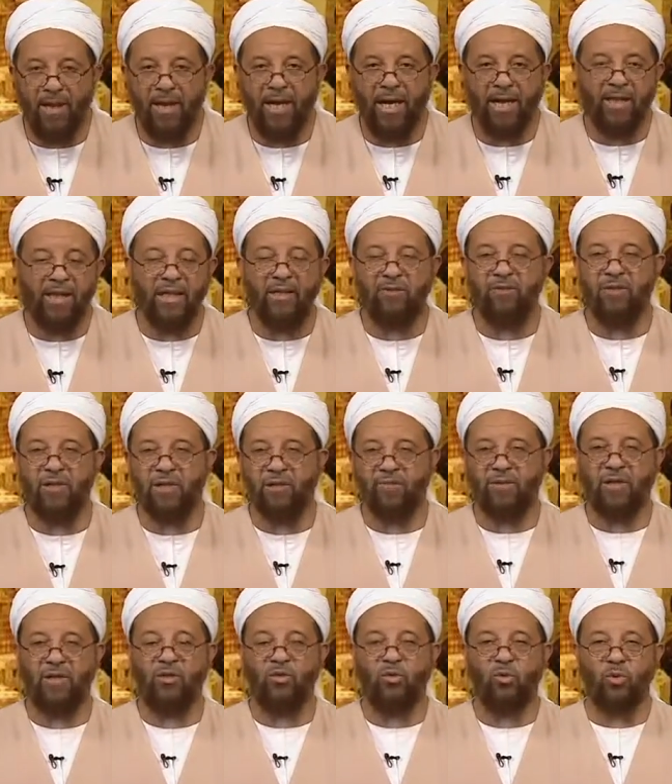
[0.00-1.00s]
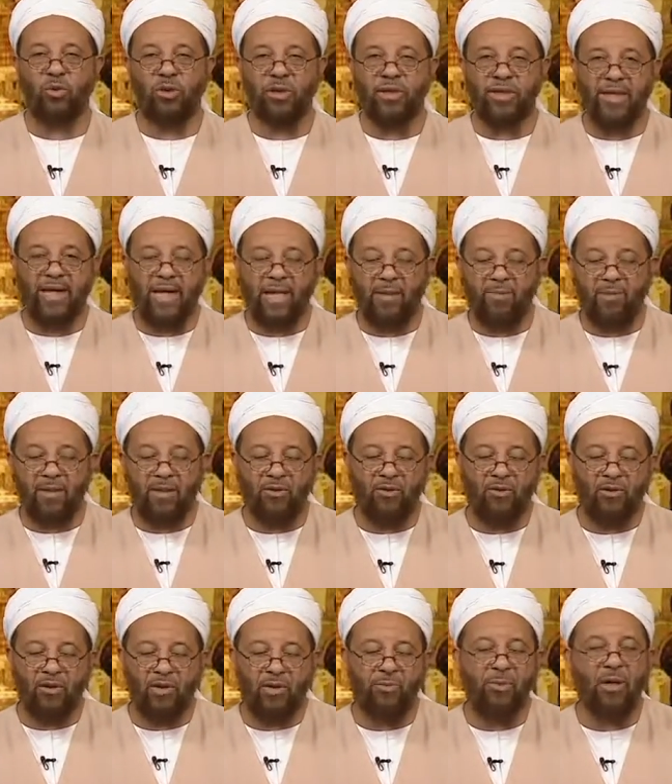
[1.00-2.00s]
and even eventually came
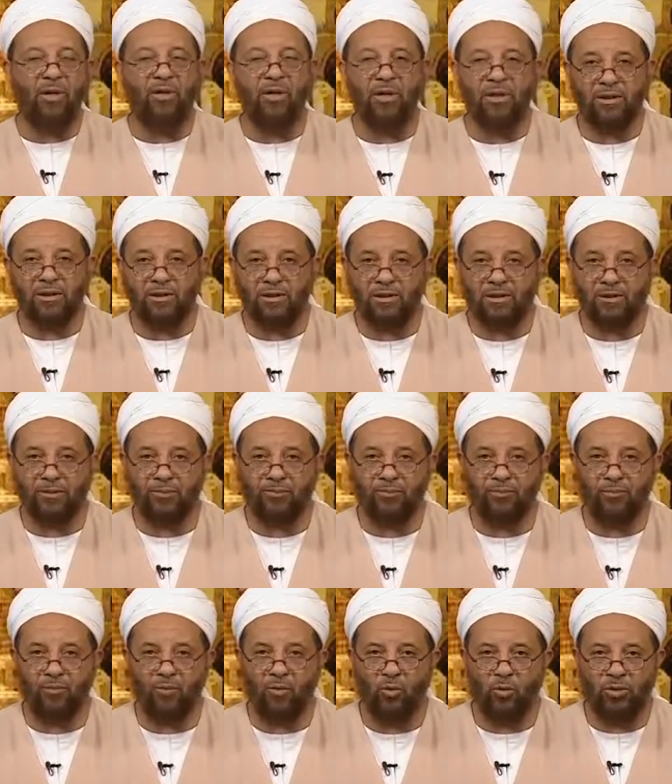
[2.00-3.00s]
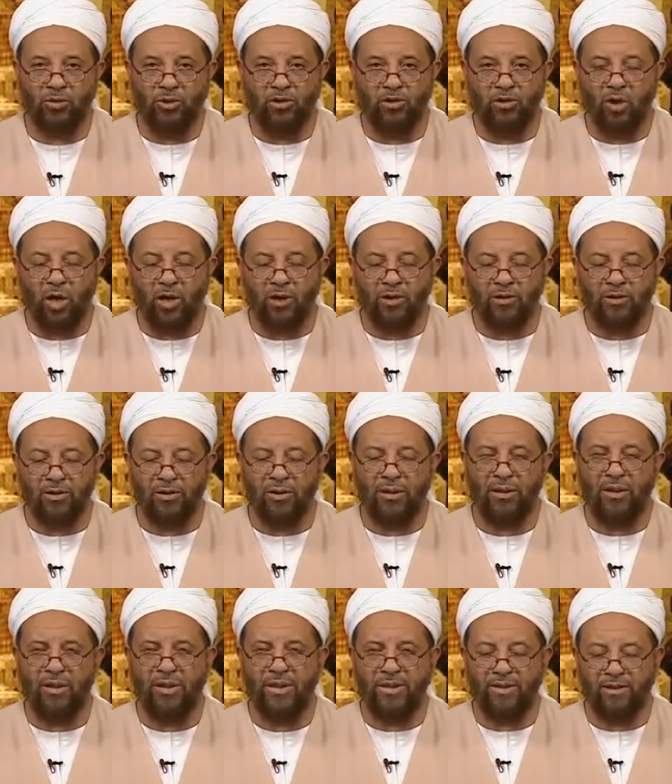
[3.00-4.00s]
into the Americas with the scholars
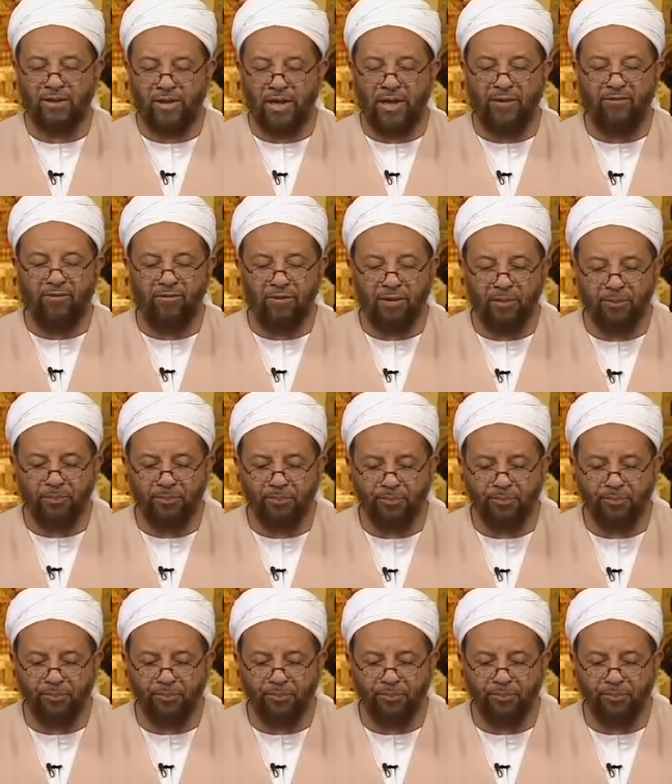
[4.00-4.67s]
in slavery.